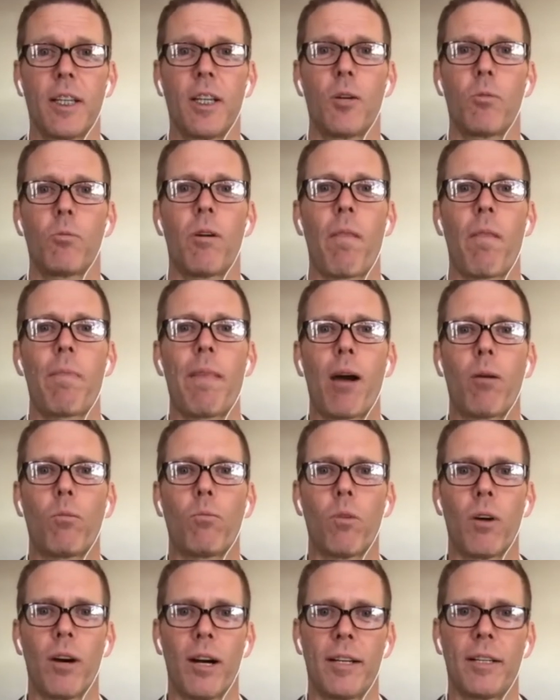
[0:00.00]
what that
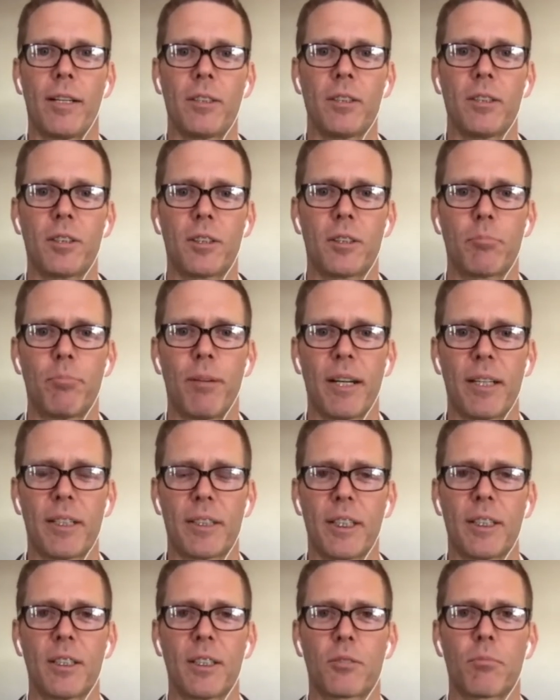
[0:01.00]
was but
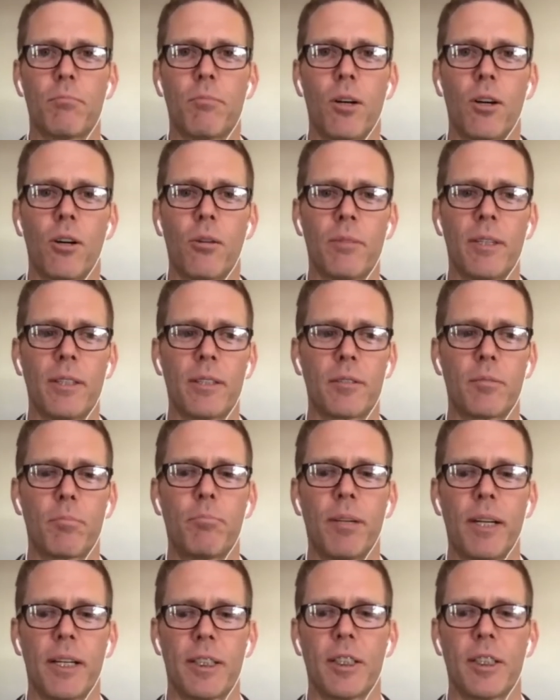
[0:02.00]
to this moment
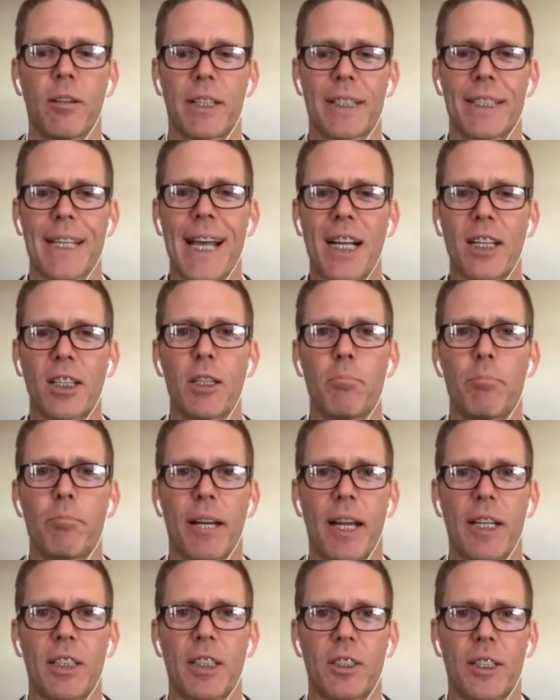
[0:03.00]
but you know exactly but
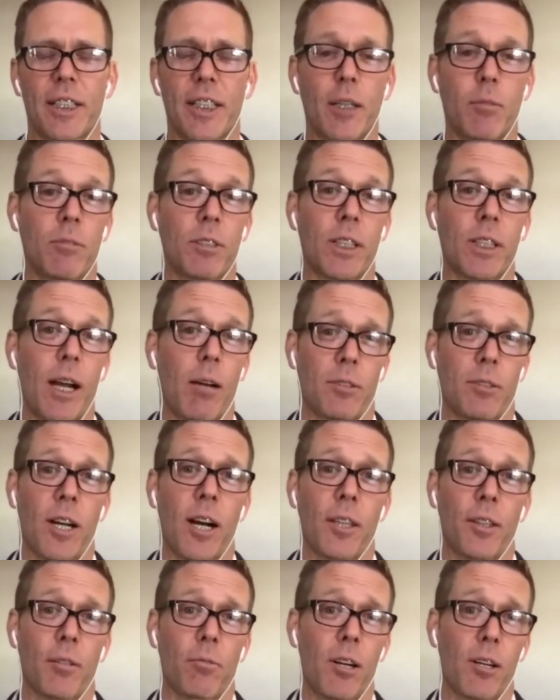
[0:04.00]
i just think it was i was
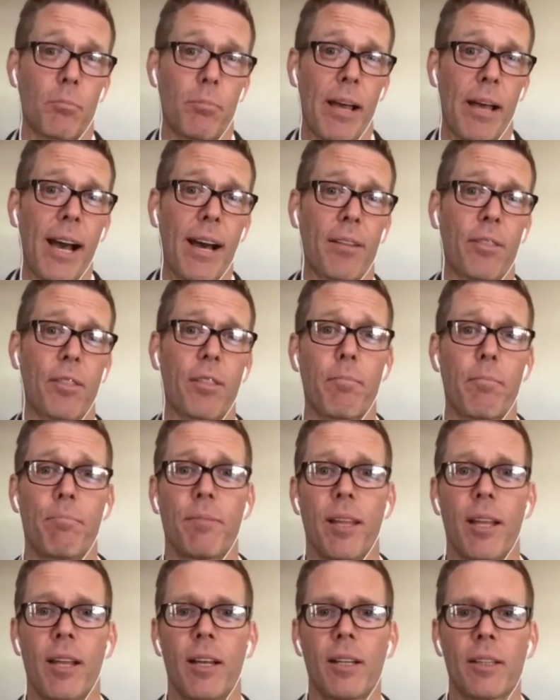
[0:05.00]
on the wrong path
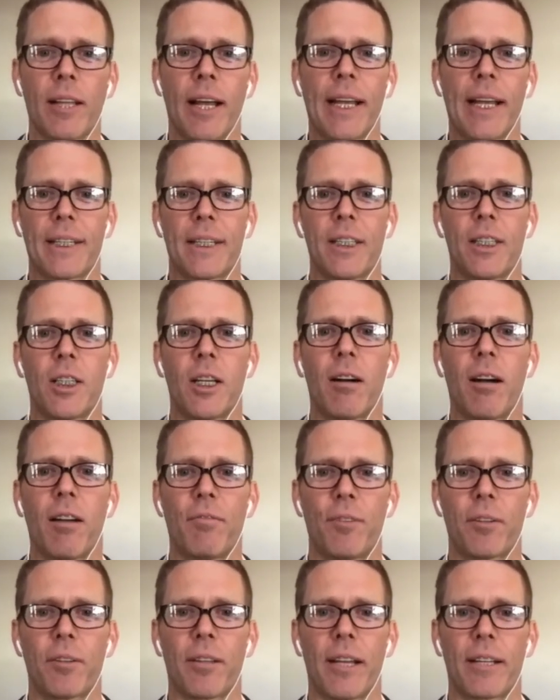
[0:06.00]
like you know i
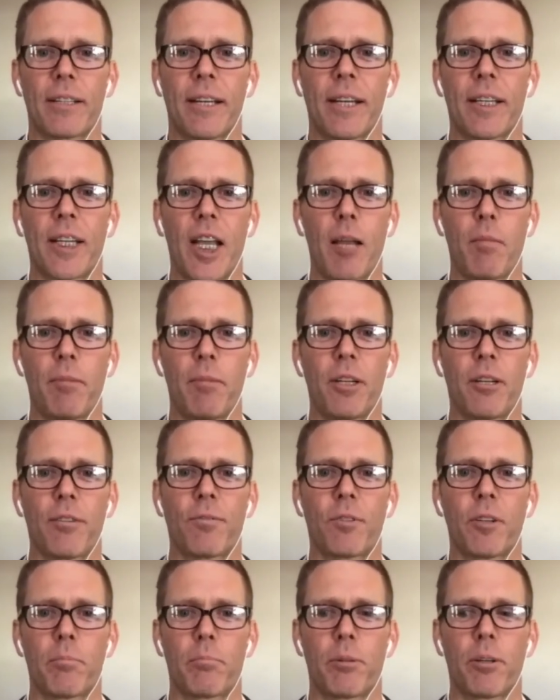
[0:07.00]
feel like i came here
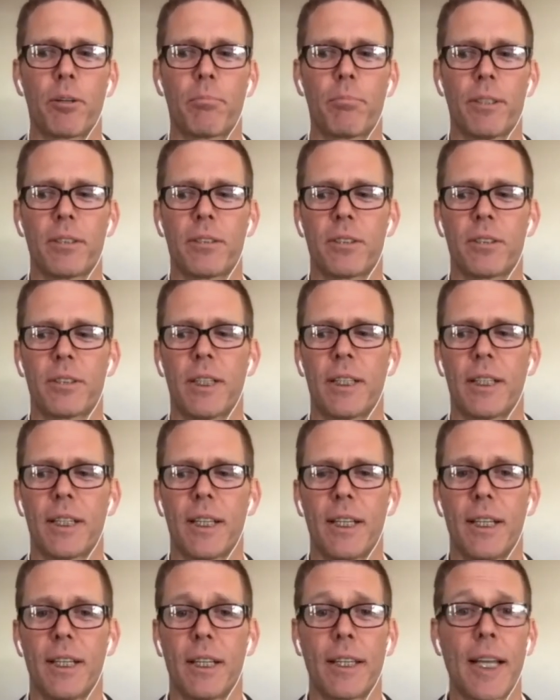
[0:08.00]
for a purpose and
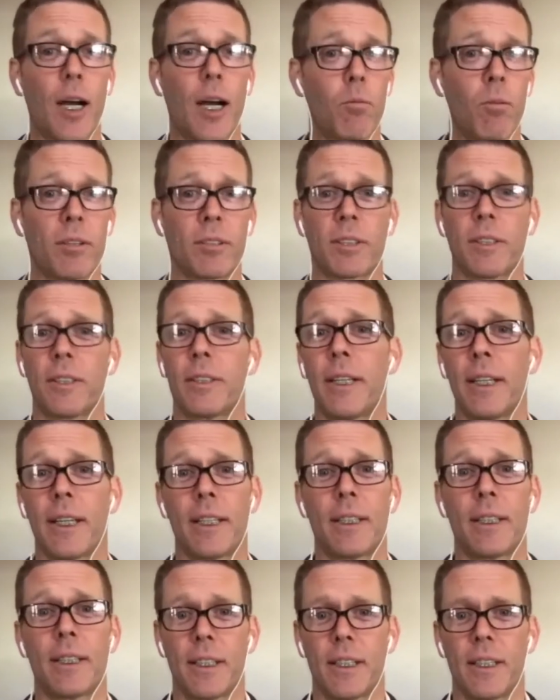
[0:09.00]
that wasn't it
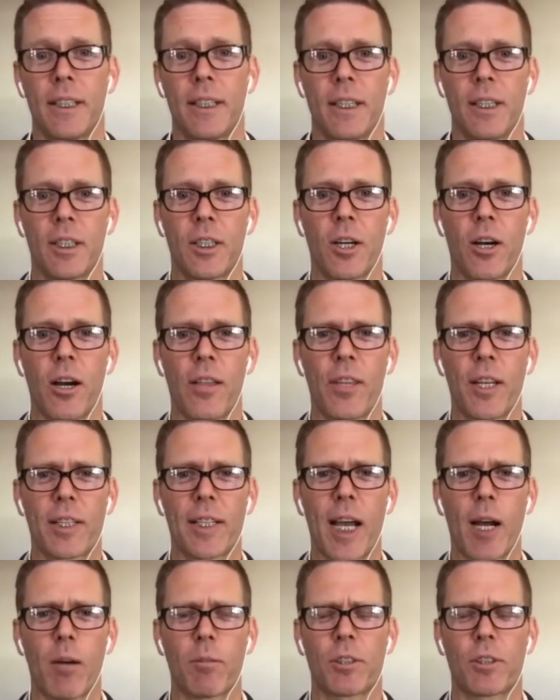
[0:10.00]
you know i think
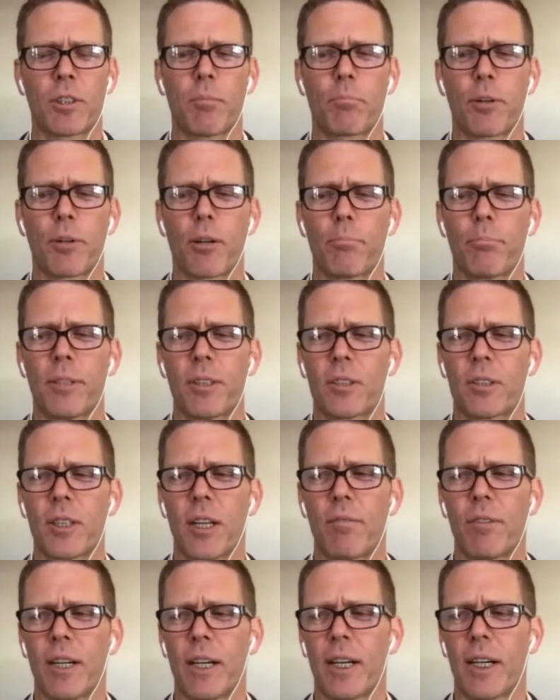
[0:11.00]
that was the purpose
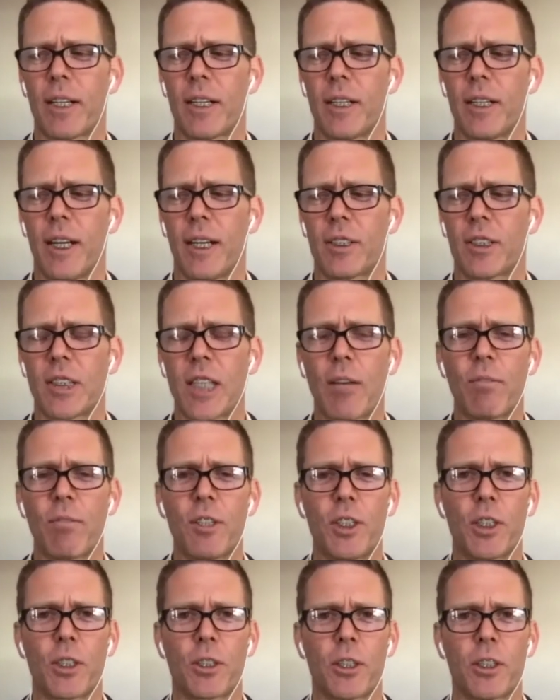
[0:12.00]
of a, a
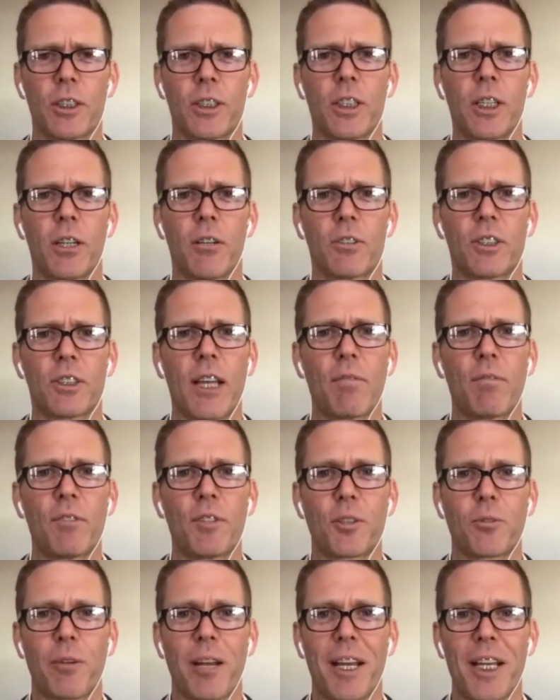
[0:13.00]
seven year you know
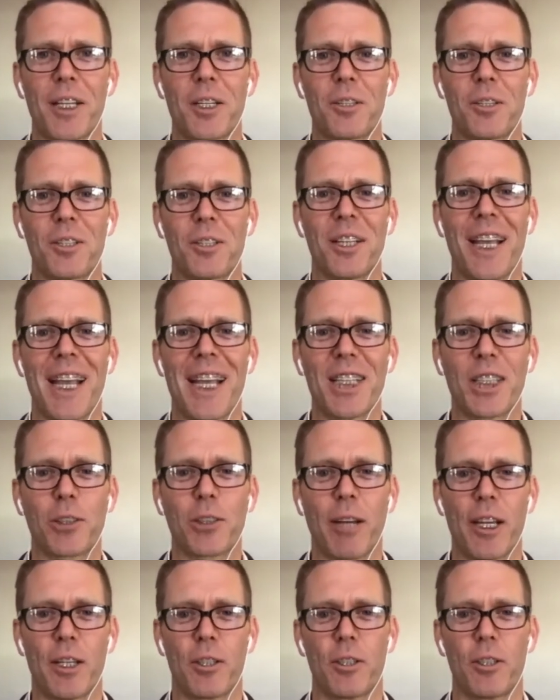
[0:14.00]
seventh grade eighth
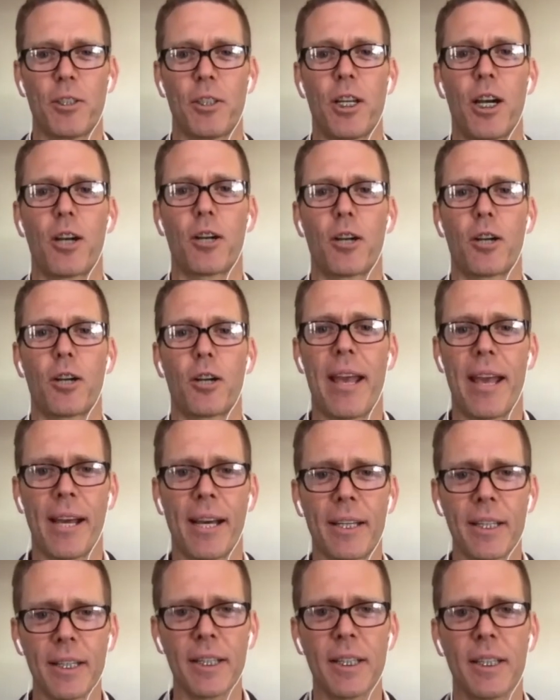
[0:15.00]
grade young
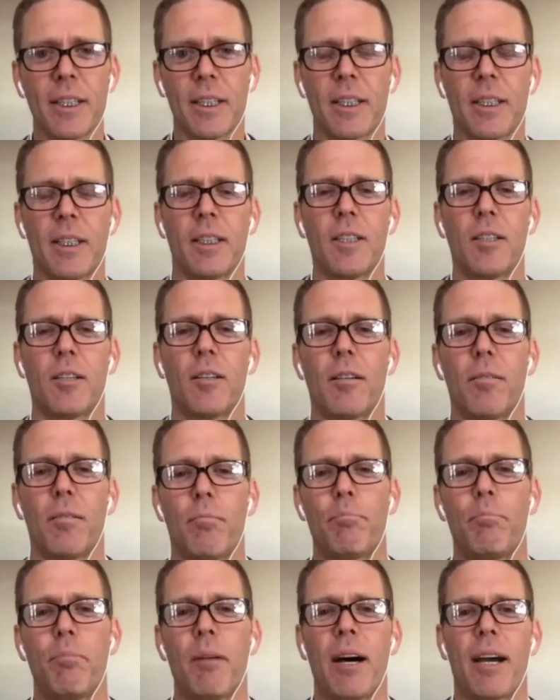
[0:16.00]
man
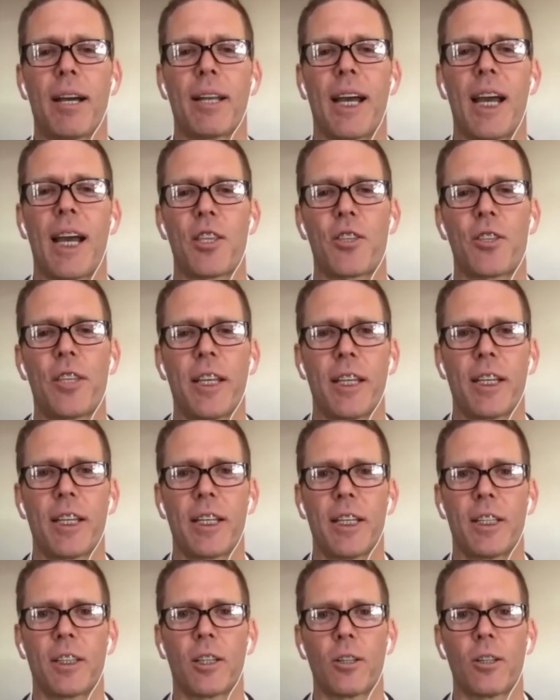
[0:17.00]
but i think
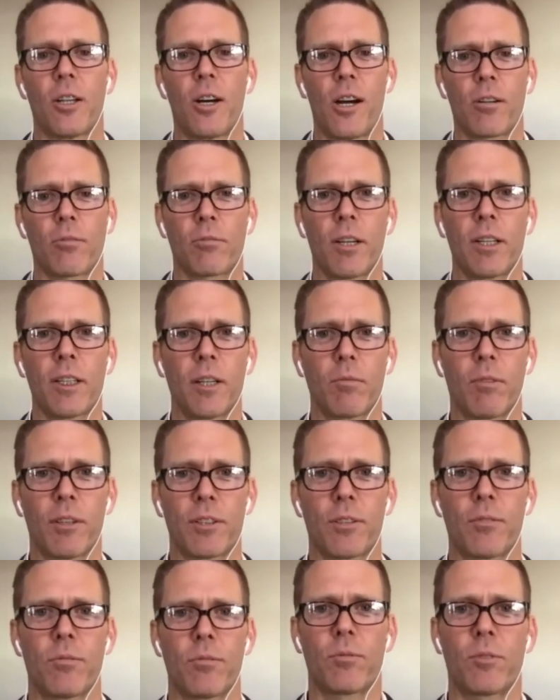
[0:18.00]
in the long run it
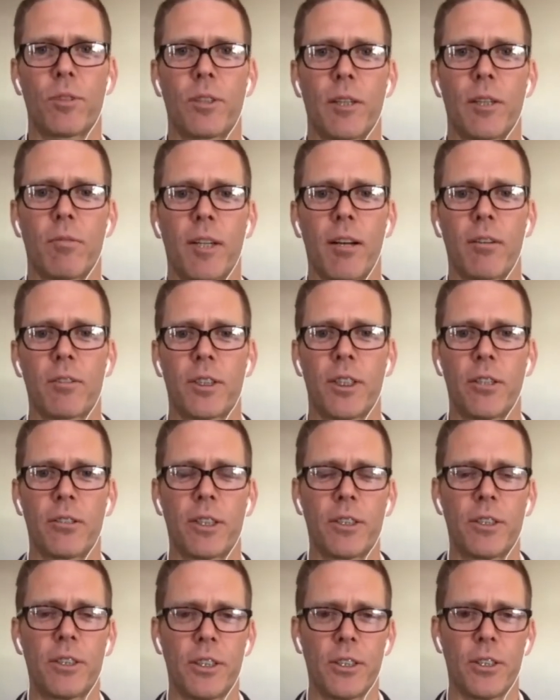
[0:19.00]
wasn't really what i was here
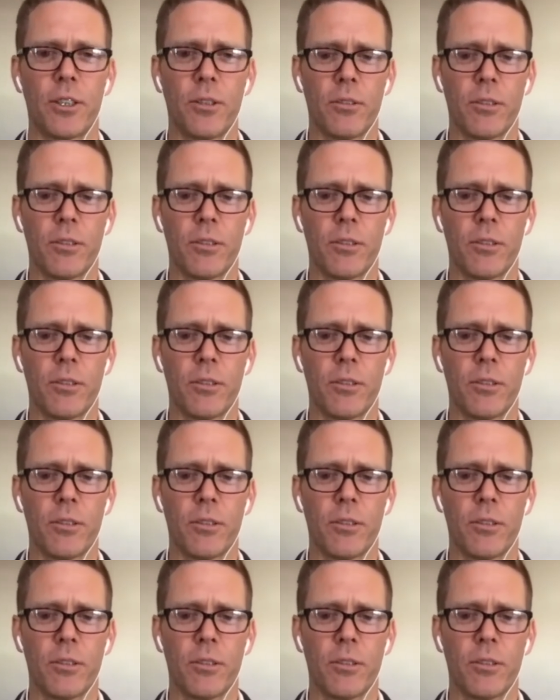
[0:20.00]
to do